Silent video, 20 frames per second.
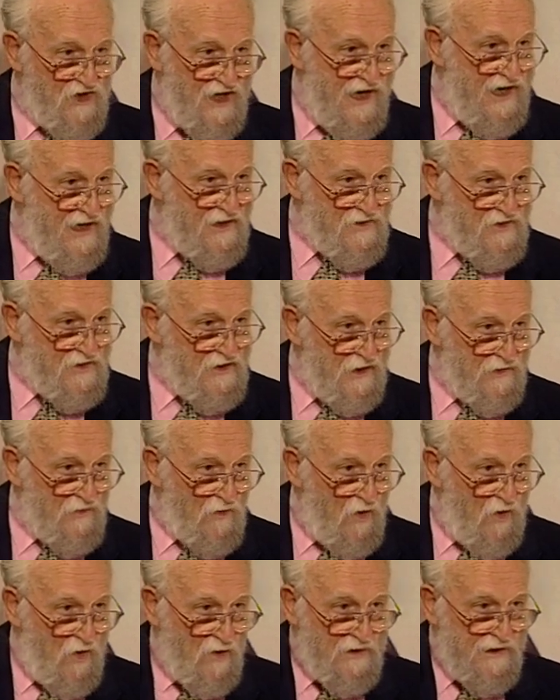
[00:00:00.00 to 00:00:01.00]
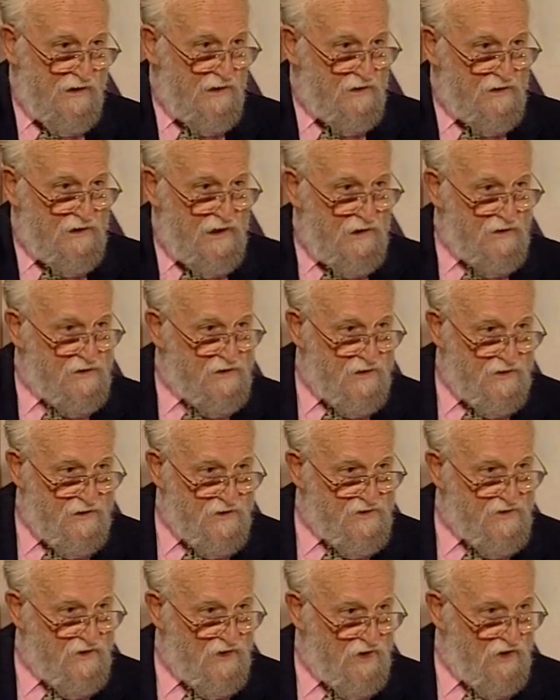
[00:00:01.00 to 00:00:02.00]
a chance that all the adults
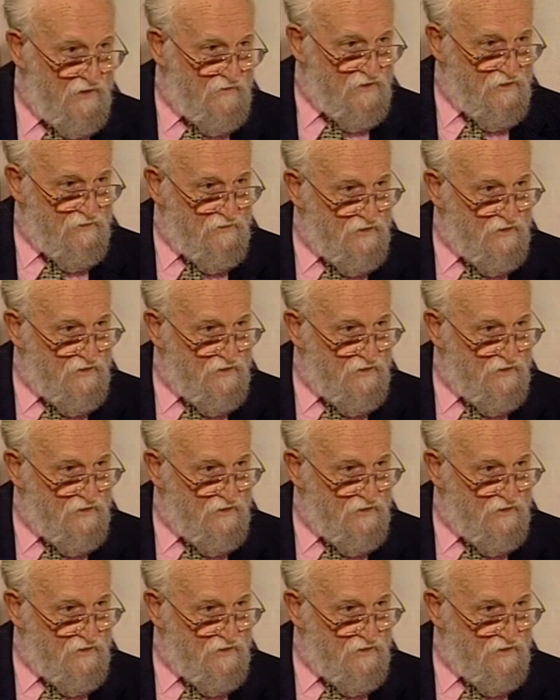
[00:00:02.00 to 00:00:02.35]
in the city of